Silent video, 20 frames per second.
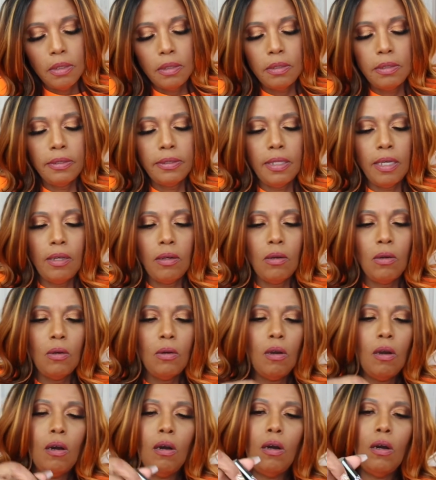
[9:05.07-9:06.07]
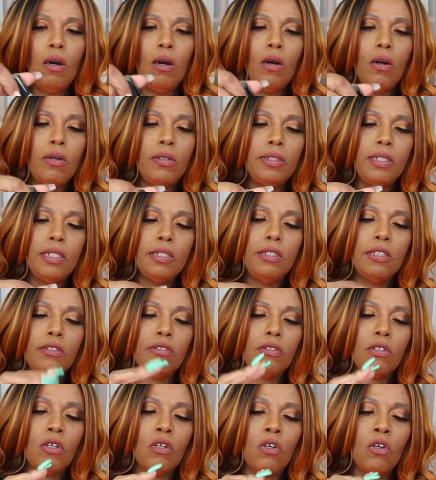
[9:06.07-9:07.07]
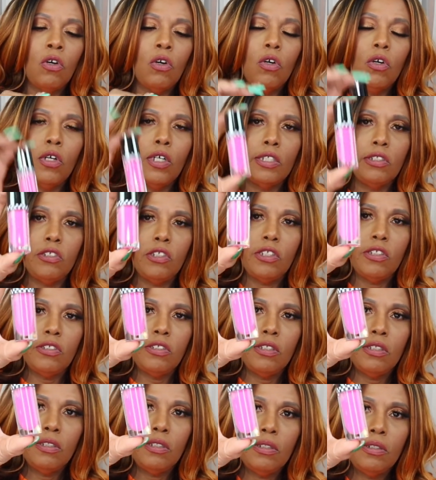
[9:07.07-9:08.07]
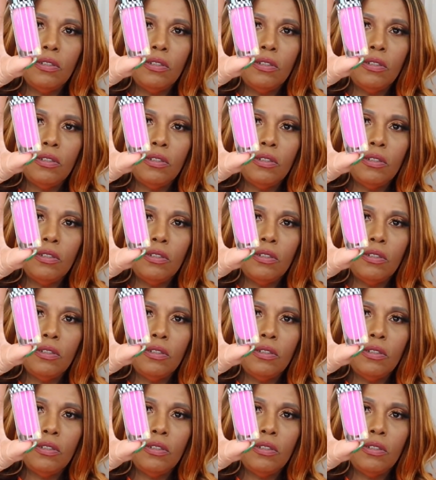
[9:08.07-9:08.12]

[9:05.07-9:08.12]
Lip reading: So, oh, this is gorgeous.